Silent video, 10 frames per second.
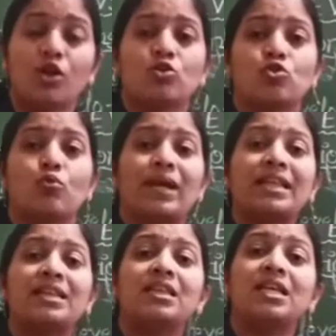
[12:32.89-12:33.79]
So
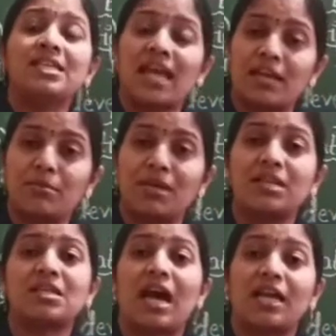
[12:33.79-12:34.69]
when these
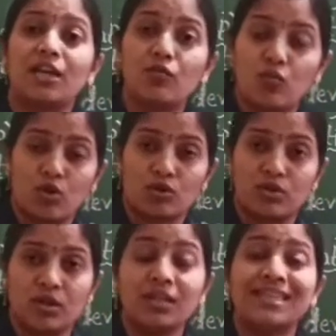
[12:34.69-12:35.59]
animals are in
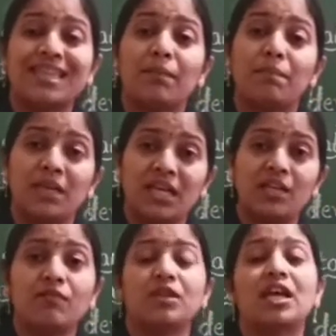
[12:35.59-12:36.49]
water, they
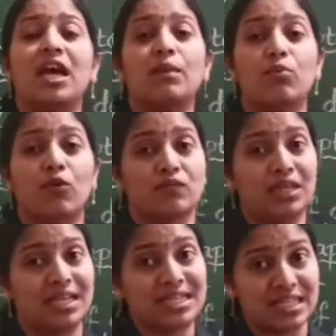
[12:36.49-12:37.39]
breathe with the help of
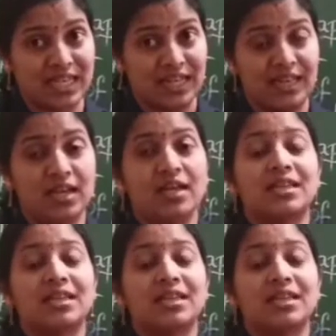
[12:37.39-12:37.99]
their skin.